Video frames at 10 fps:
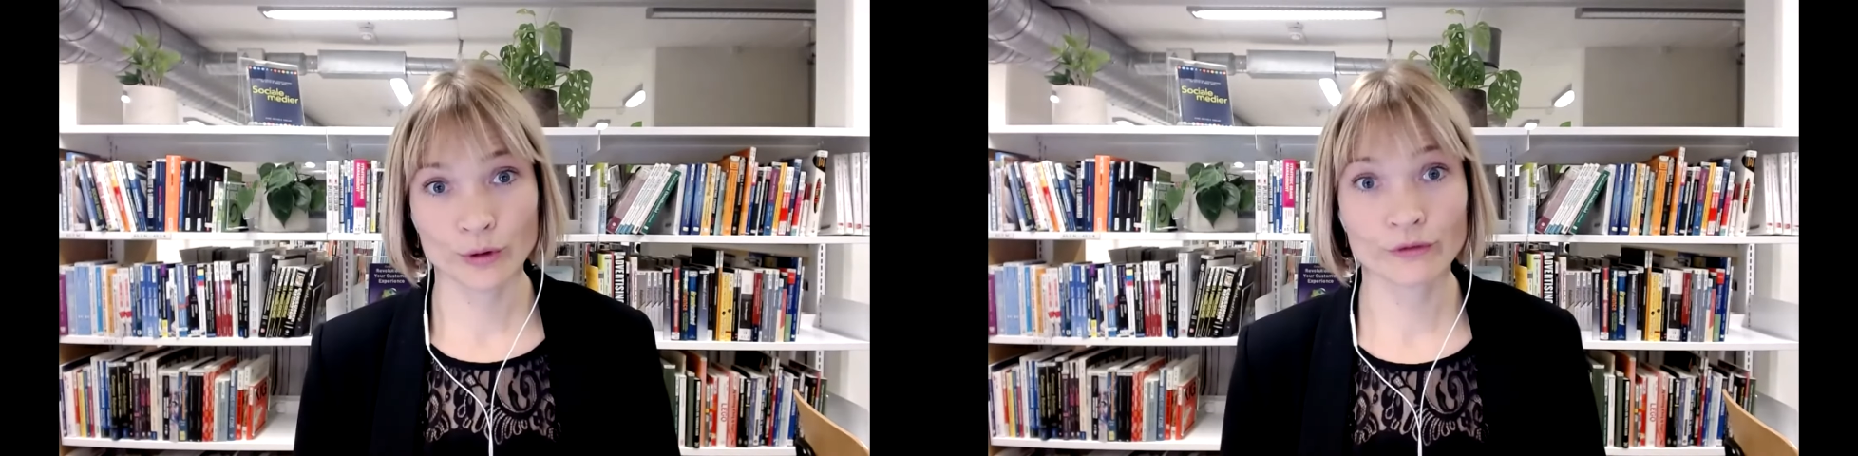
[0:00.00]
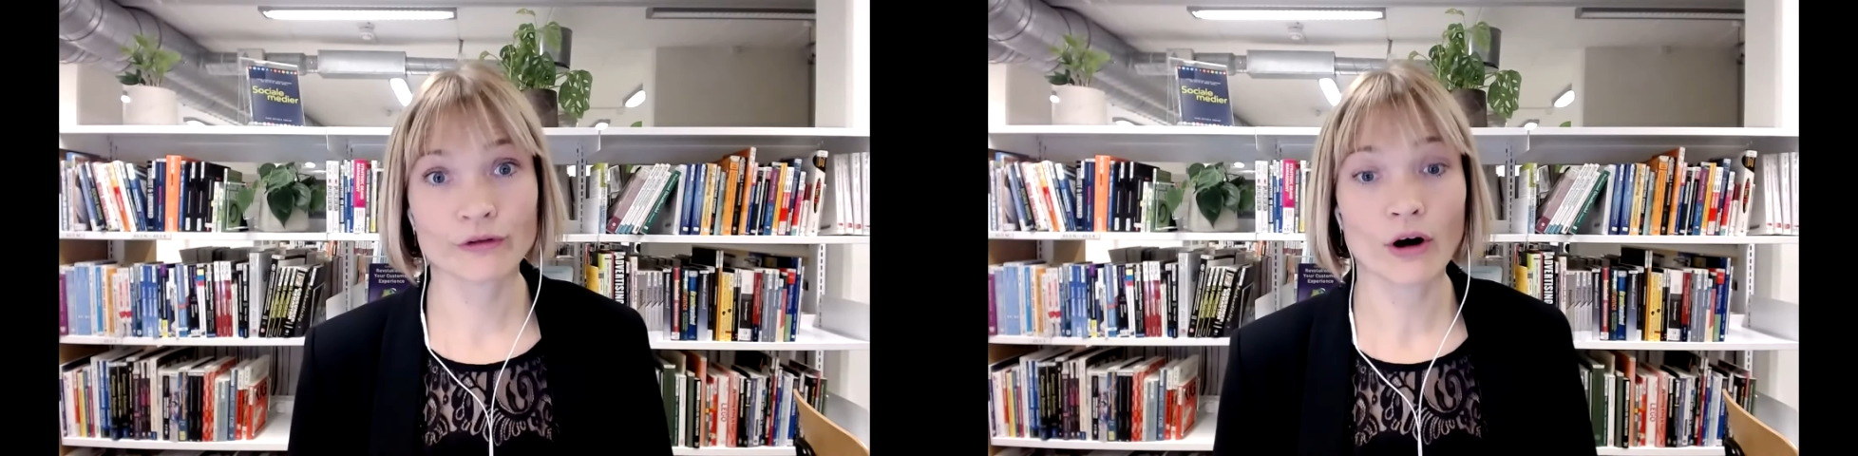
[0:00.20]

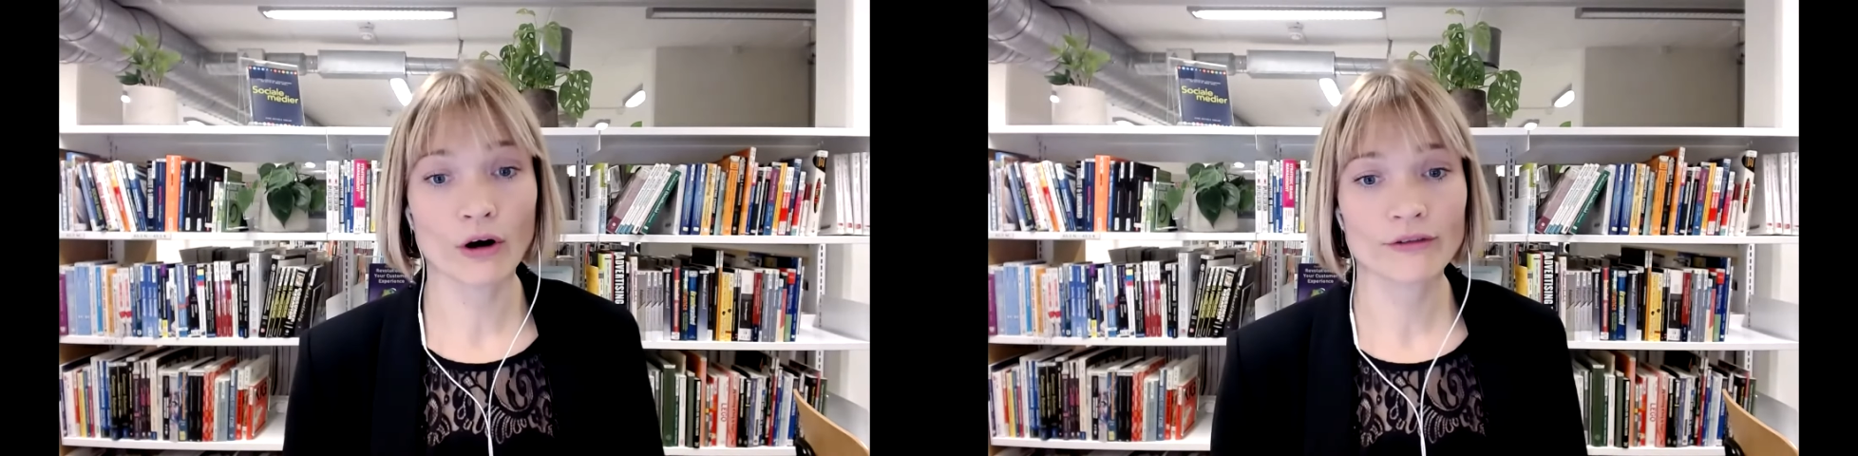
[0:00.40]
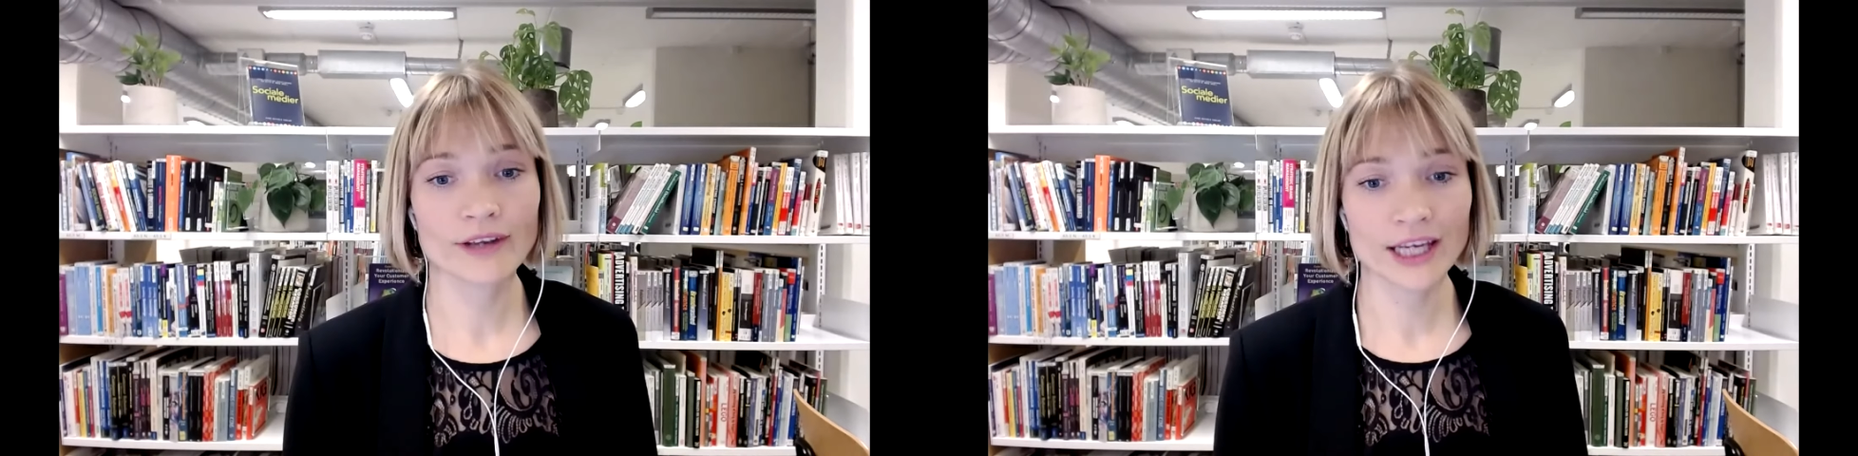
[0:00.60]
proof
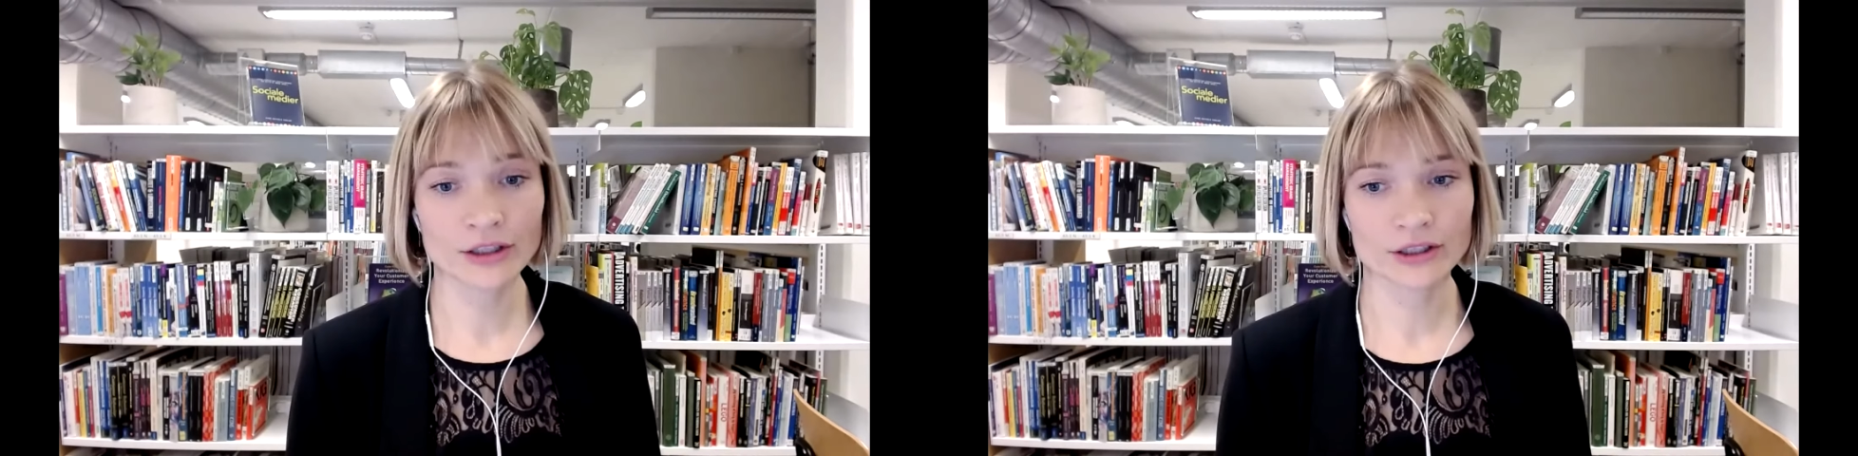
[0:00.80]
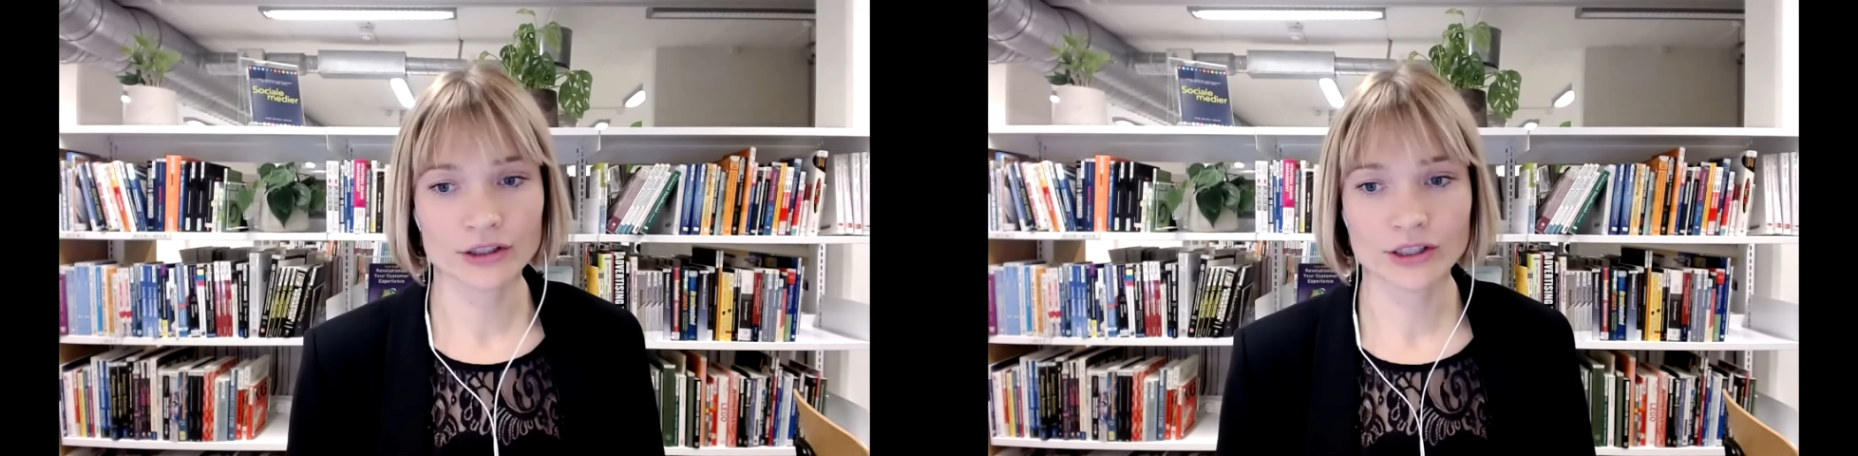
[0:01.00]
of
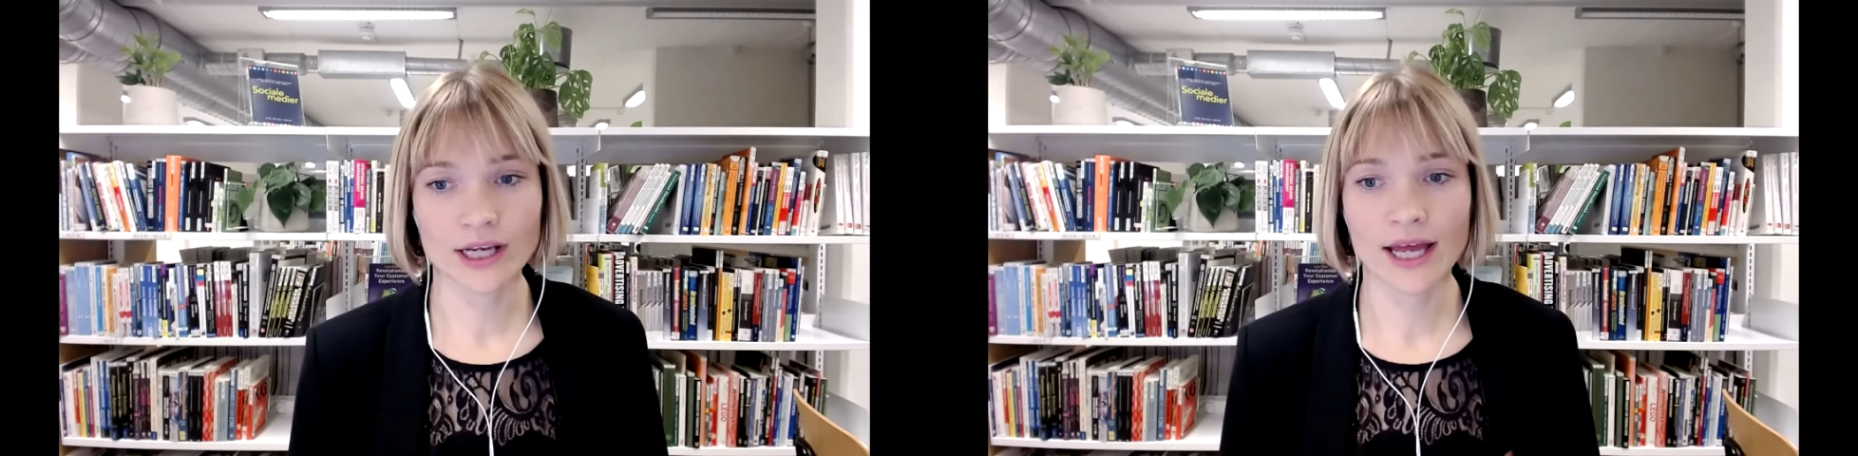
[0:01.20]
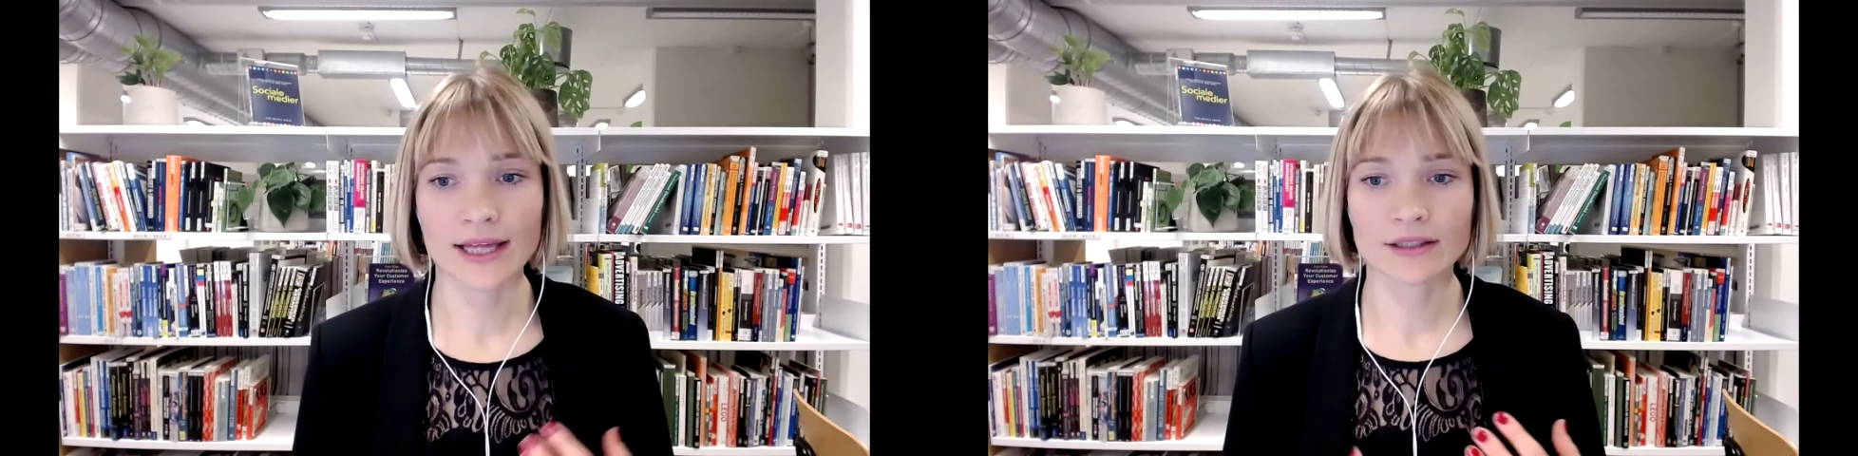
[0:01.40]
English?